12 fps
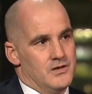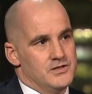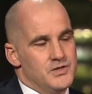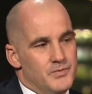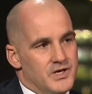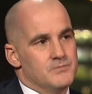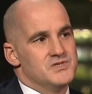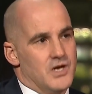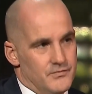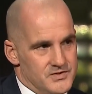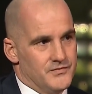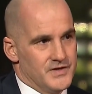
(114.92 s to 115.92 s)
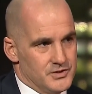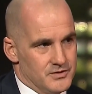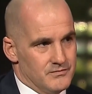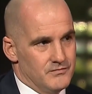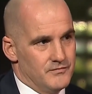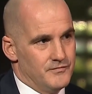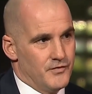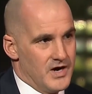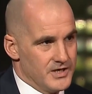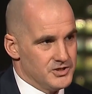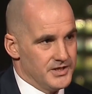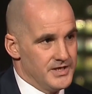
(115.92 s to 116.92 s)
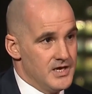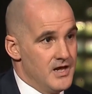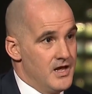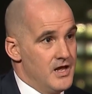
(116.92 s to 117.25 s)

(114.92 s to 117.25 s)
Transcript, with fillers: to become self sufficient for energy.